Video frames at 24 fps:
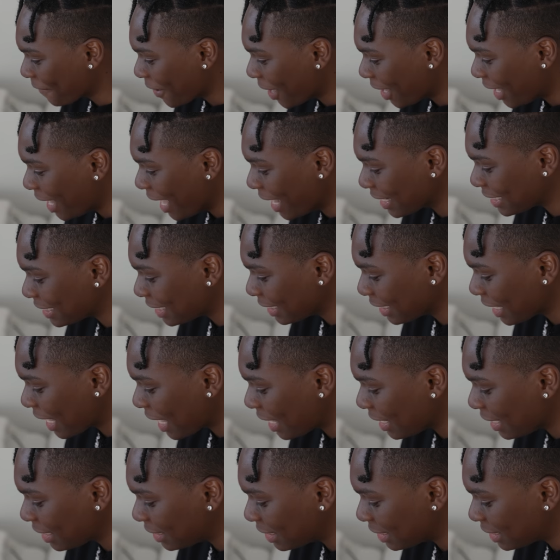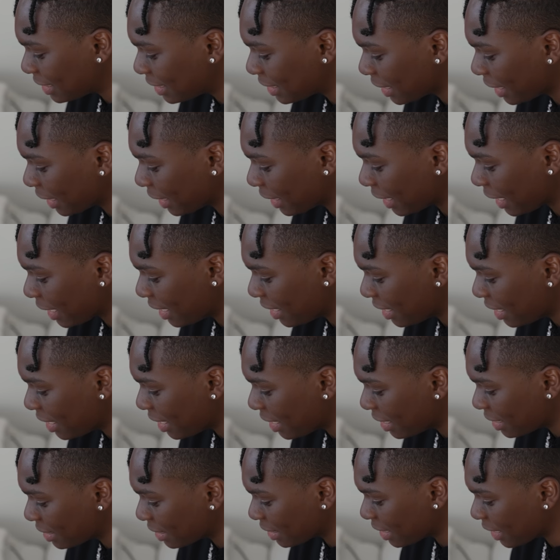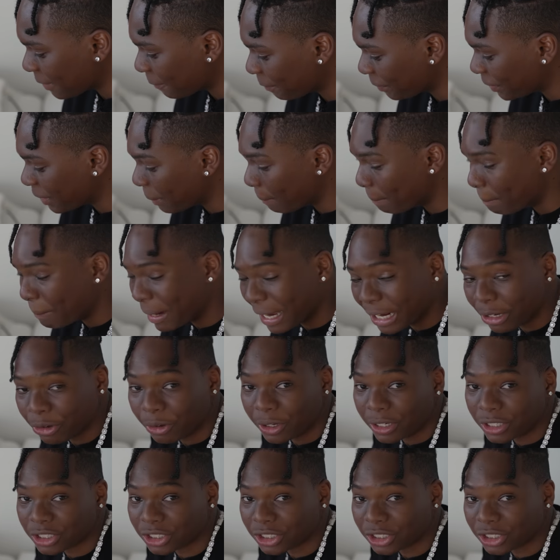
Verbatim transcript: Last thing that I need to check is the battery.